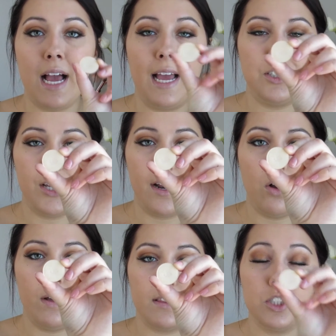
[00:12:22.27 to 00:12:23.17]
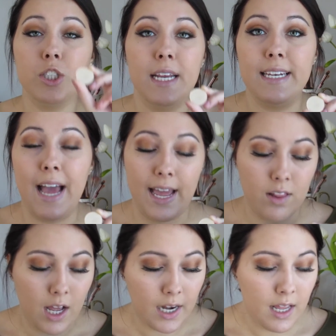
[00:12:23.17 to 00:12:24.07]
eyeshadow in the shade
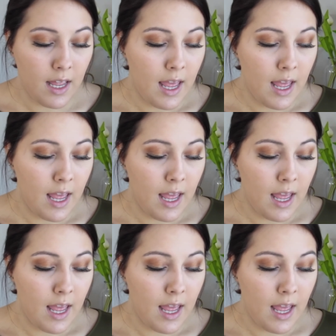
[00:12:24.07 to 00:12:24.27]
Nylon